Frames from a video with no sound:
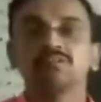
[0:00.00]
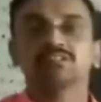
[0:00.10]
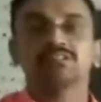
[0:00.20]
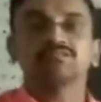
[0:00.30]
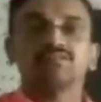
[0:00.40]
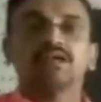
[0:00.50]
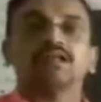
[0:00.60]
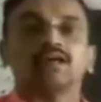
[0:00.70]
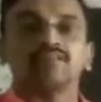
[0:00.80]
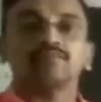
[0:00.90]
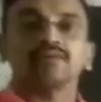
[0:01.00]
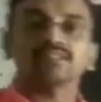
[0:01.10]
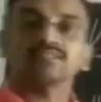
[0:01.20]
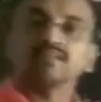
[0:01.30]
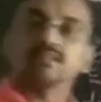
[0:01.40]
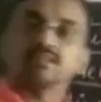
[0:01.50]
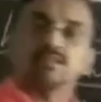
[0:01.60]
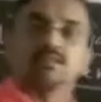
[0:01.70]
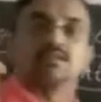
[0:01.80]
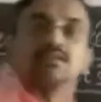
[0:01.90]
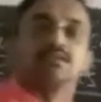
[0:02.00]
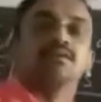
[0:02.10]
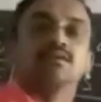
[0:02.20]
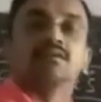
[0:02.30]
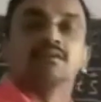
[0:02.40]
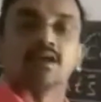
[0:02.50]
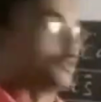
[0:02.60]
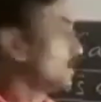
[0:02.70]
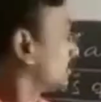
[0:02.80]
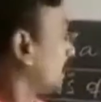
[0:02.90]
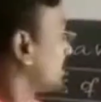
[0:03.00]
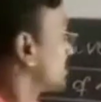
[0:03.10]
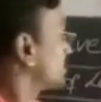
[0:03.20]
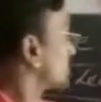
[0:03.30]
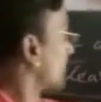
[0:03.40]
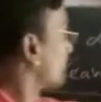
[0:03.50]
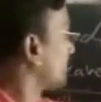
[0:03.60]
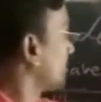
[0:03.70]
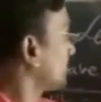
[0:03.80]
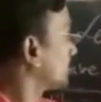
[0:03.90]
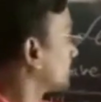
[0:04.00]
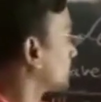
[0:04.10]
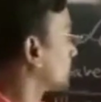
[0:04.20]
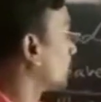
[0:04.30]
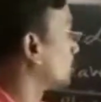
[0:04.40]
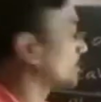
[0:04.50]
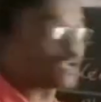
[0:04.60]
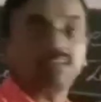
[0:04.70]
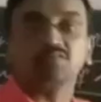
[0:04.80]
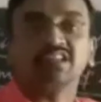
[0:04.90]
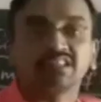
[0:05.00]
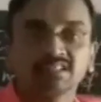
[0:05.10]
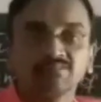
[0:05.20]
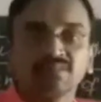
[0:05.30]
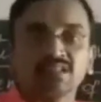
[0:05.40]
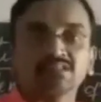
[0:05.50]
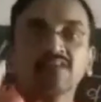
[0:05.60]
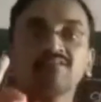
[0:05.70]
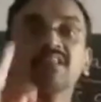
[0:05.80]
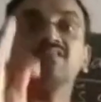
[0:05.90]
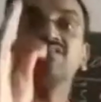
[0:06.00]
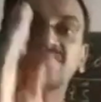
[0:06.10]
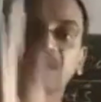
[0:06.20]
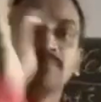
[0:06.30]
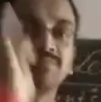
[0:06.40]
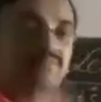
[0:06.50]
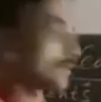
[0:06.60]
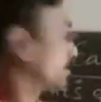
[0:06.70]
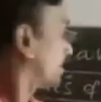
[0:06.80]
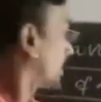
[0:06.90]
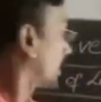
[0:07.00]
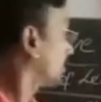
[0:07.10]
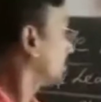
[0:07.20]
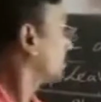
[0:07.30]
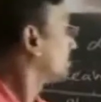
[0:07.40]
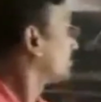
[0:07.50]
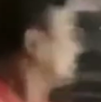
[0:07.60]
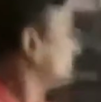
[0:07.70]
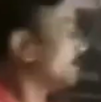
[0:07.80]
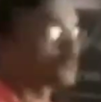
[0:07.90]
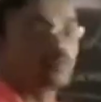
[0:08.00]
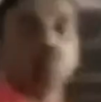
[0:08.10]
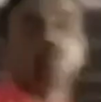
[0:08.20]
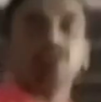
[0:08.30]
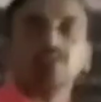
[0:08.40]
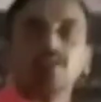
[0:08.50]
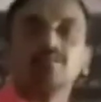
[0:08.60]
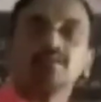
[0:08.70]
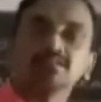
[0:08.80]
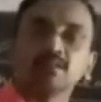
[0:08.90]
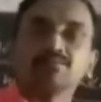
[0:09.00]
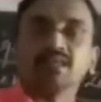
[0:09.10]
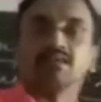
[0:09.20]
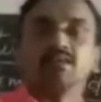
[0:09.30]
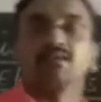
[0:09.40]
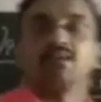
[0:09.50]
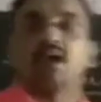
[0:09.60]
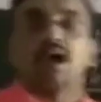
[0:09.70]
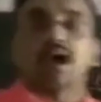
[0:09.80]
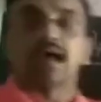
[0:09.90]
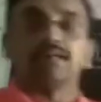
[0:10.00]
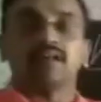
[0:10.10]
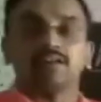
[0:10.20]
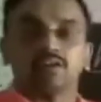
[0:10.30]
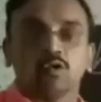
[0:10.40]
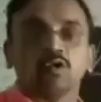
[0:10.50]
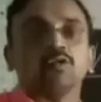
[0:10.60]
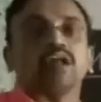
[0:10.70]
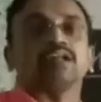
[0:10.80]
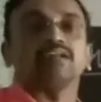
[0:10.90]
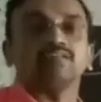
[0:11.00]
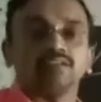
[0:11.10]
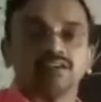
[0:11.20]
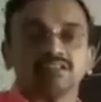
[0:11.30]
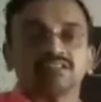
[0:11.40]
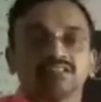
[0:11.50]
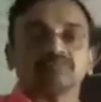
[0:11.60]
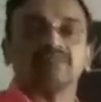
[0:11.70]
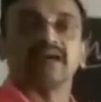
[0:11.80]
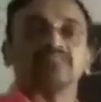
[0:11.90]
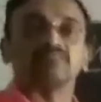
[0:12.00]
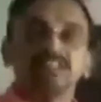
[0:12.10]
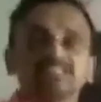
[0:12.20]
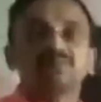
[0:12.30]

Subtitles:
mistake where every person will commit. That is suffering. Don't write with. Suffering from, and fever or cough or something. And when you are going to attend your sister's marriage, please